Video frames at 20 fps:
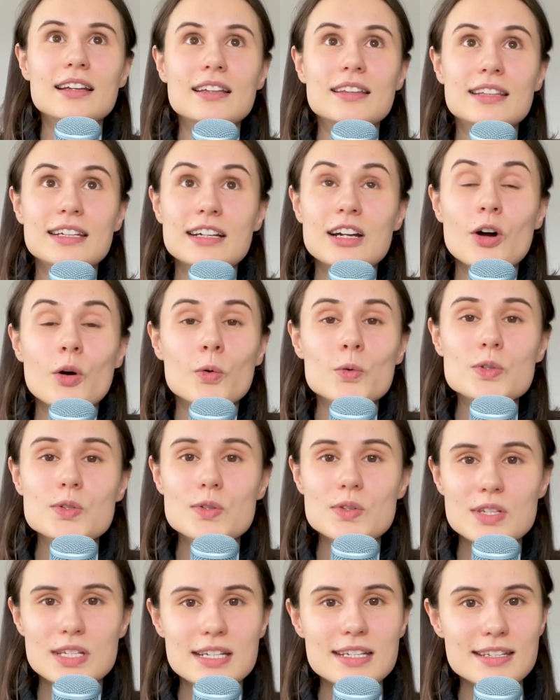There are also
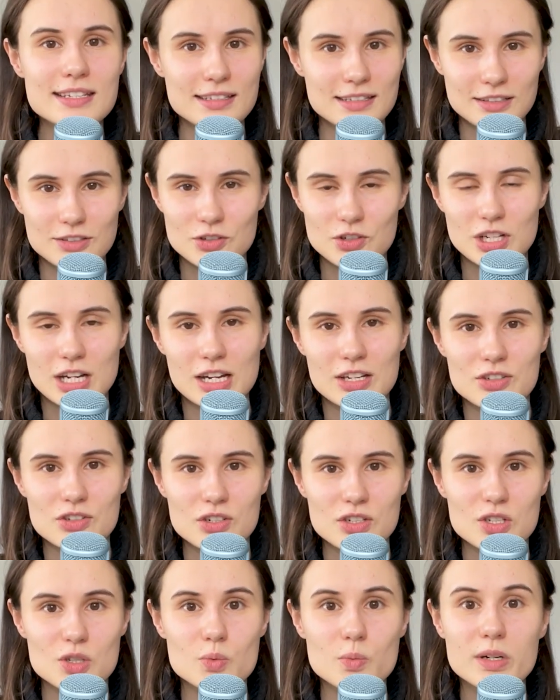seasonal
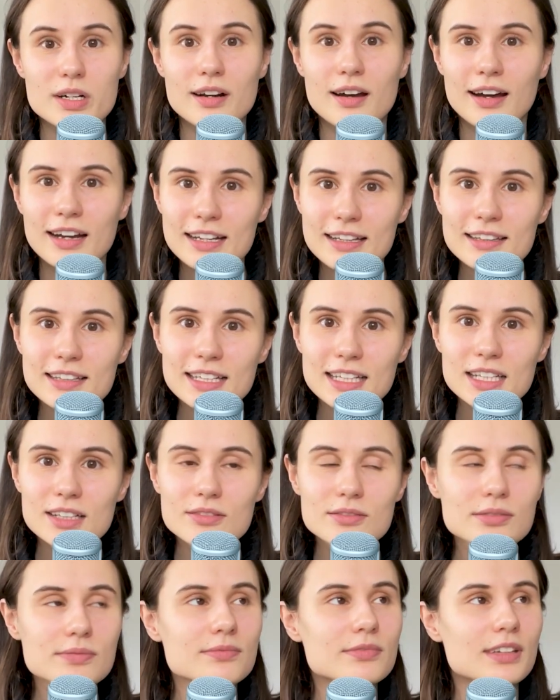changes. Where I
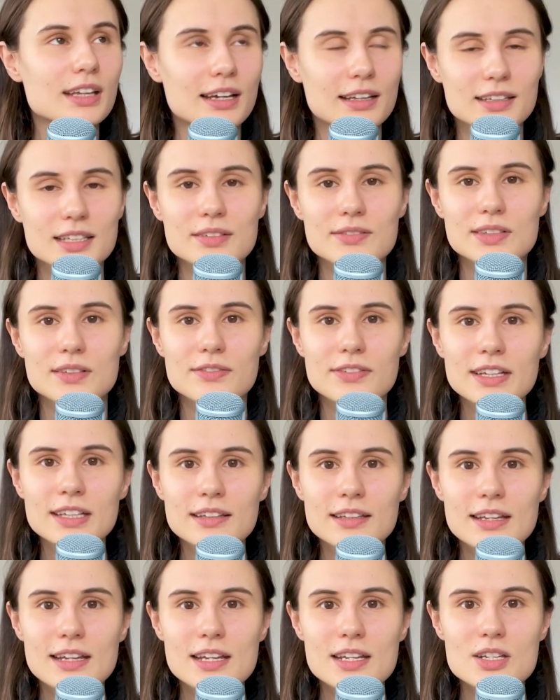live in
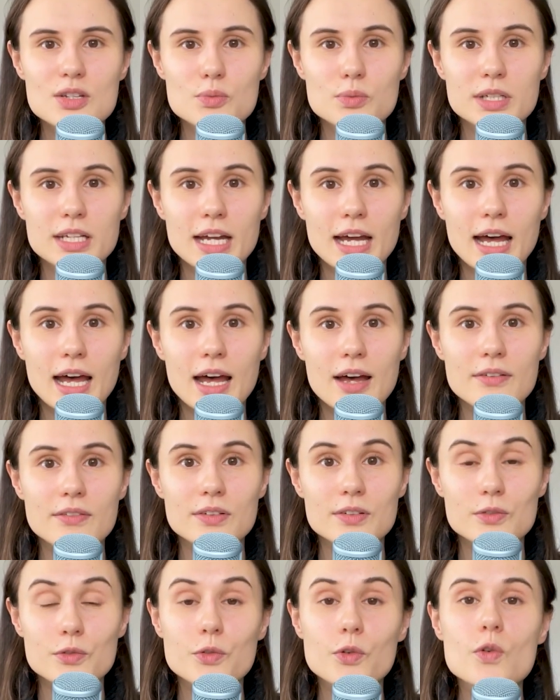Finland, we have
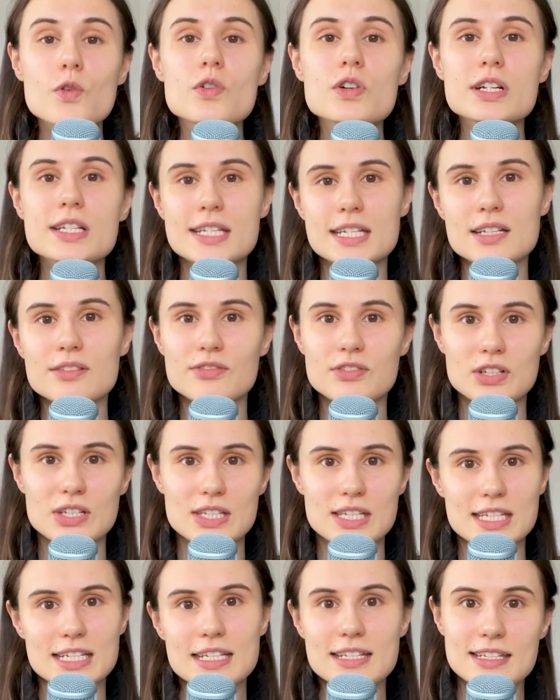4 different
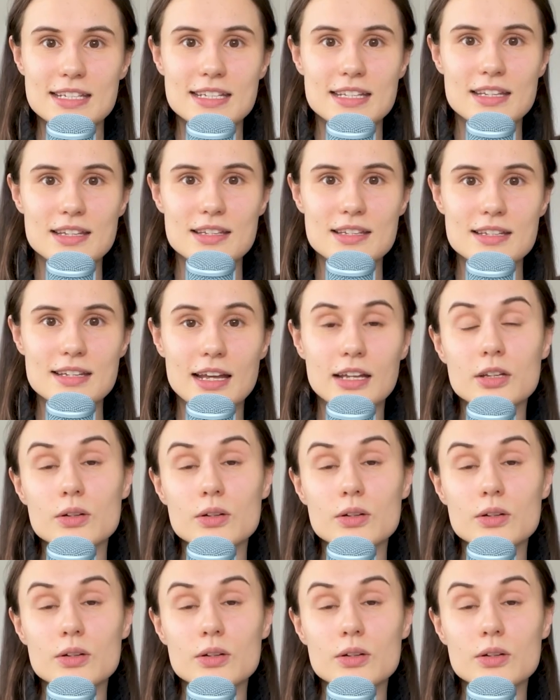seasons and